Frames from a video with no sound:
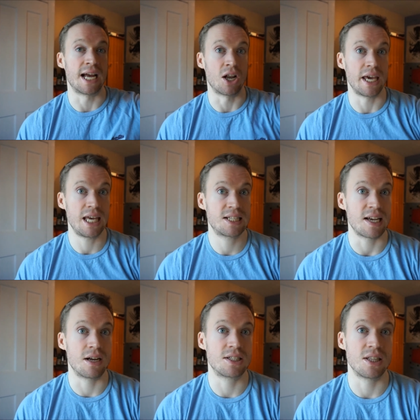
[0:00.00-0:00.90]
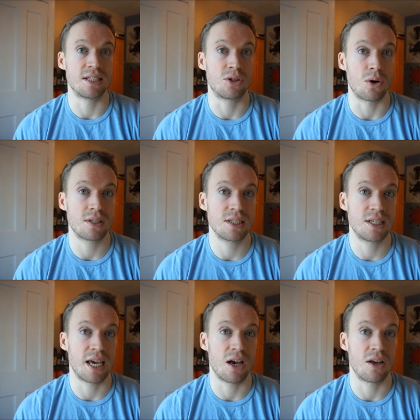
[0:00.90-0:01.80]
And like, he sent her to this doctor
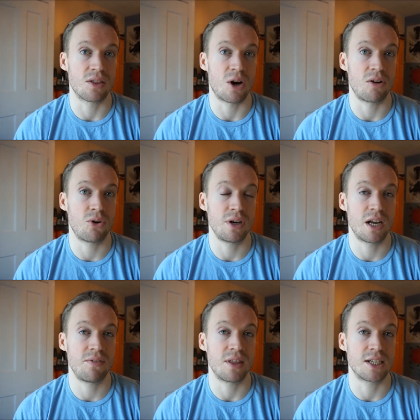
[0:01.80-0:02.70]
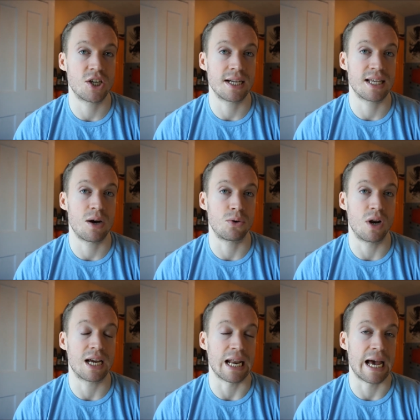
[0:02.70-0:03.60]
to get her thyroid and everything checked out, and all
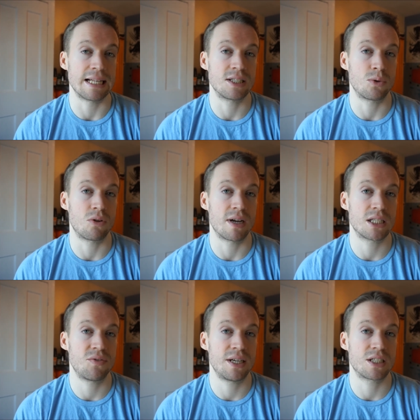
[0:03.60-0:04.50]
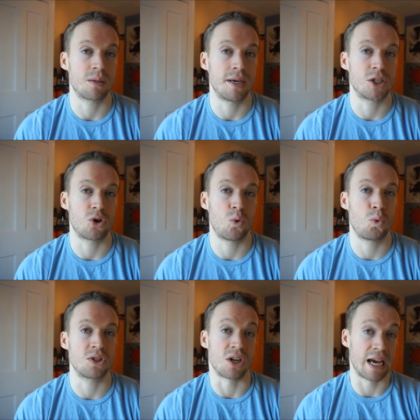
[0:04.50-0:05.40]
her glands and all the rest of it, just to make sure it
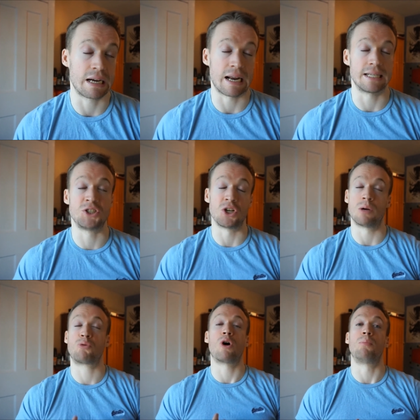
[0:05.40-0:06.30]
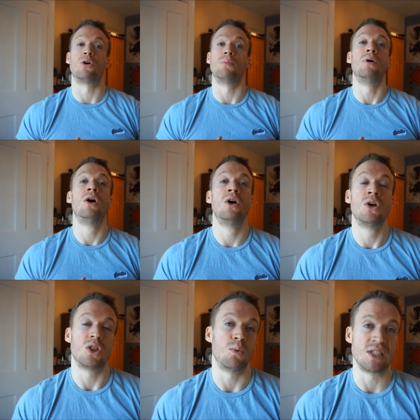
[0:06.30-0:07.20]
wasn't like a glandular problem
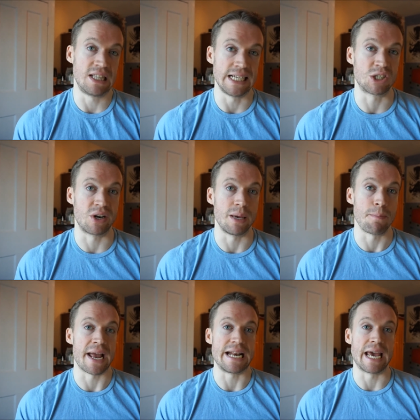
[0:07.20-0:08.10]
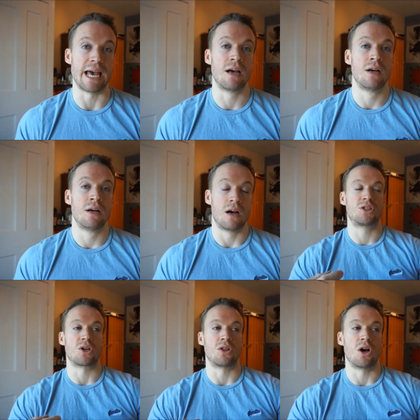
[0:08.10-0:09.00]
that was literally made it
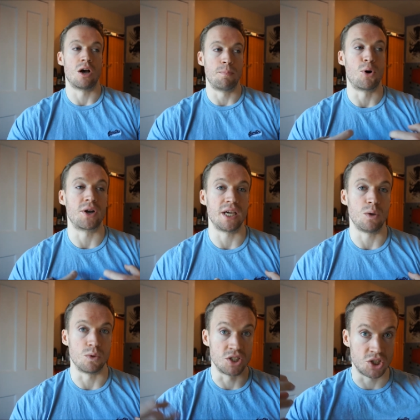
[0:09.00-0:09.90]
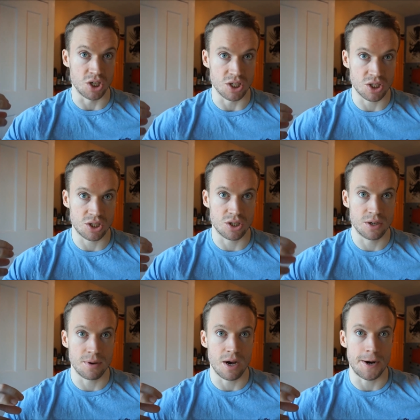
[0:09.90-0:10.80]
so that her body was just
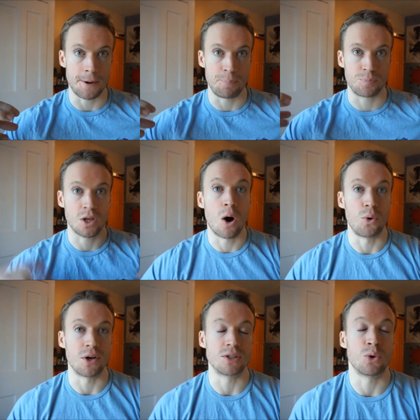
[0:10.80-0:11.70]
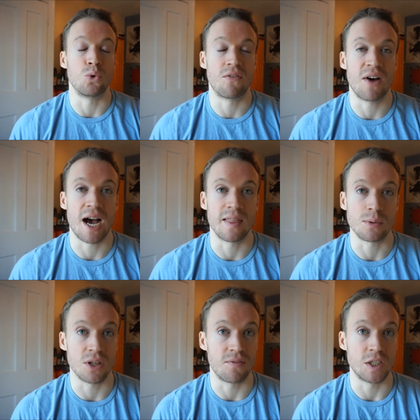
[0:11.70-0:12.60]
um, holding on to all the fat and there
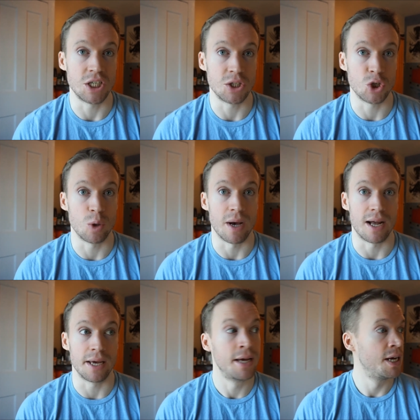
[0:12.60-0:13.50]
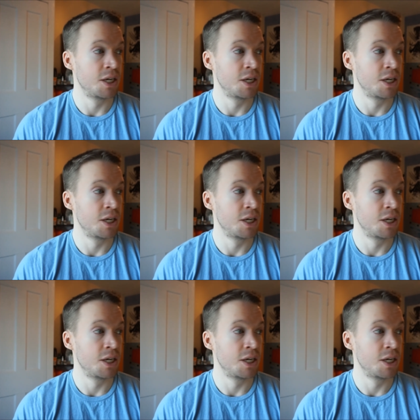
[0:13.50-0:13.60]
was nothing she could do about it.